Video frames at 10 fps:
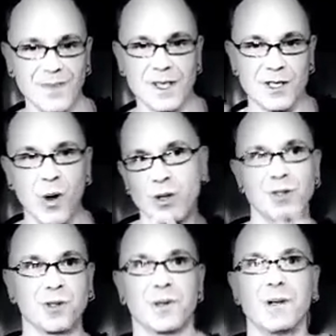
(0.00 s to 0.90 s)
is going
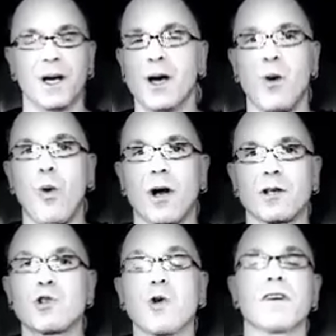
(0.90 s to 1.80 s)
to want
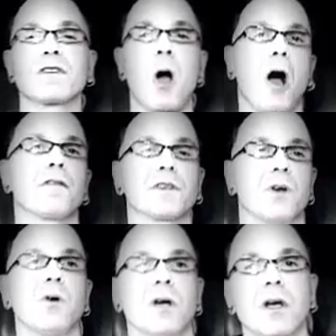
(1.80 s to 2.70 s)
to drift off, and
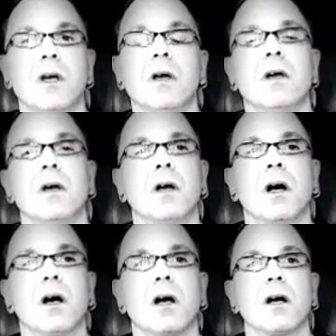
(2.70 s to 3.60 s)

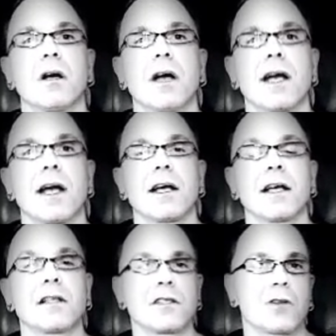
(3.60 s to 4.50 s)

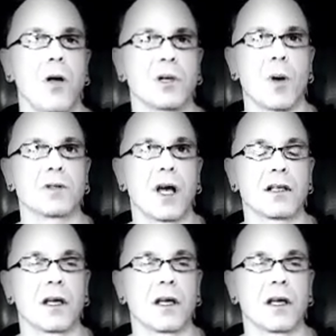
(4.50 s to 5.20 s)
let's talk about that.